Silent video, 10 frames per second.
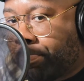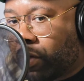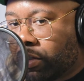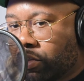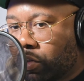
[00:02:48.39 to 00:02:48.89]

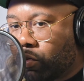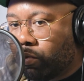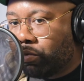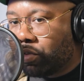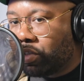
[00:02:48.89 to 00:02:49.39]
And
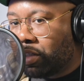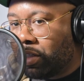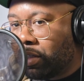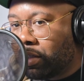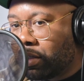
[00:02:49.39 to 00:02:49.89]
so
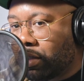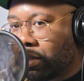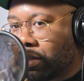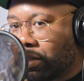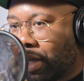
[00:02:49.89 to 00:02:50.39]
seeing,
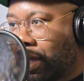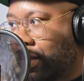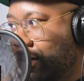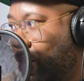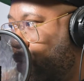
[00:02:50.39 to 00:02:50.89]

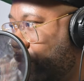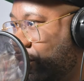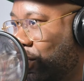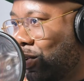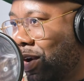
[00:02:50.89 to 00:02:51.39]
hey, the home of
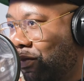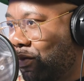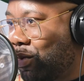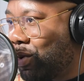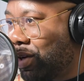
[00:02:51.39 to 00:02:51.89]
Gerald R.
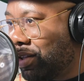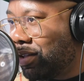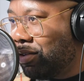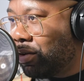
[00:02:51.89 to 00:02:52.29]
Ford and,